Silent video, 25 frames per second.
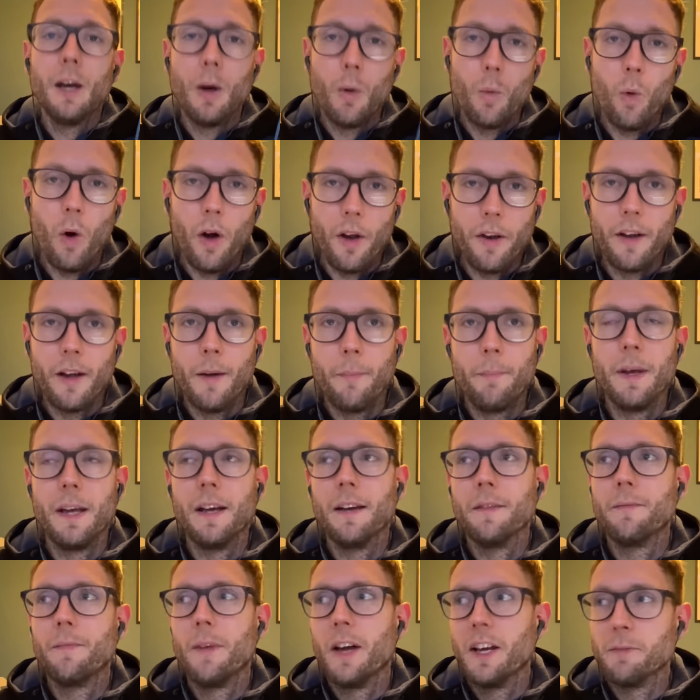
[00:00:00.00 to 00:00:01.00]
want a bit
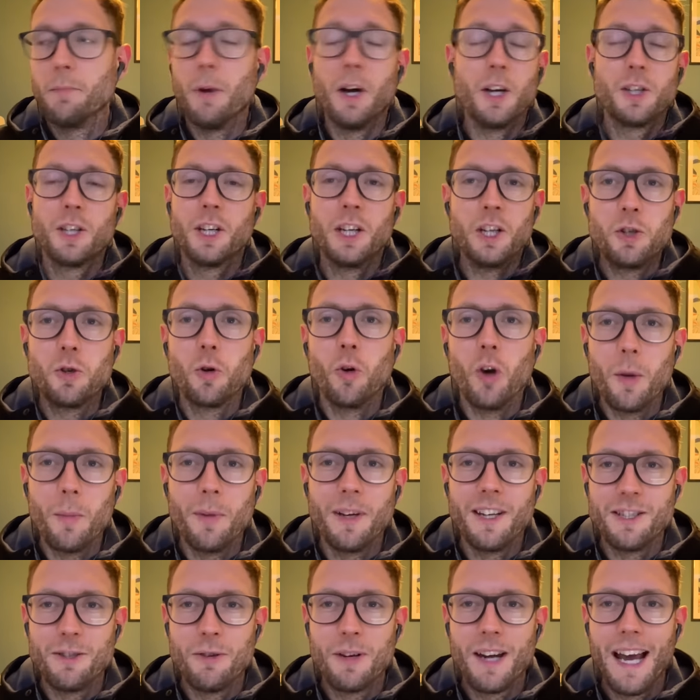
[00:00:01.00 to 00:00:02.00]
of as much
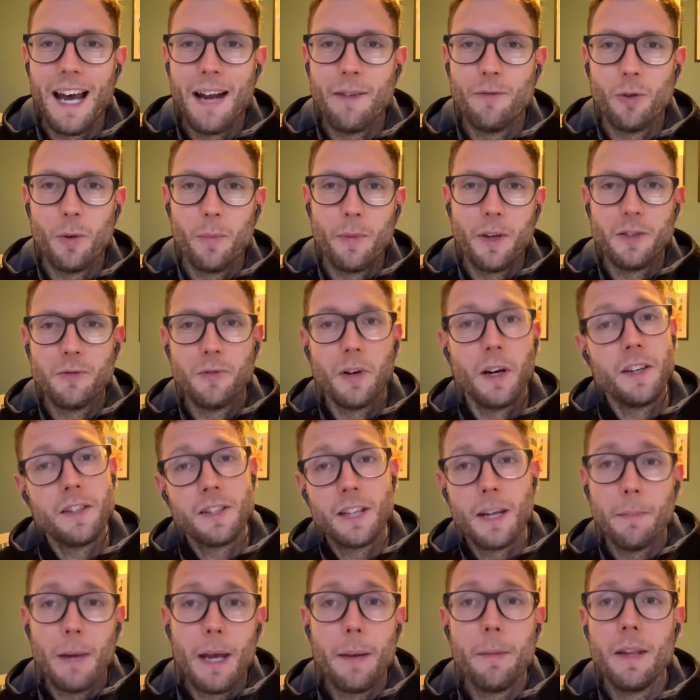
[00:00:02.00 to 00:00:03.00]
enjoyment as you can from those runs,
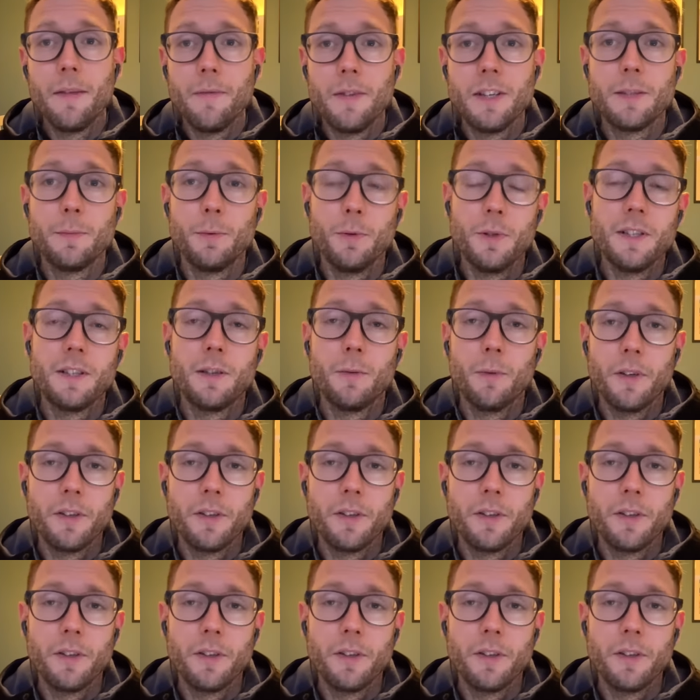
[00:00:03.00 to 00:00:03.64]
then maybe the Invincible is the one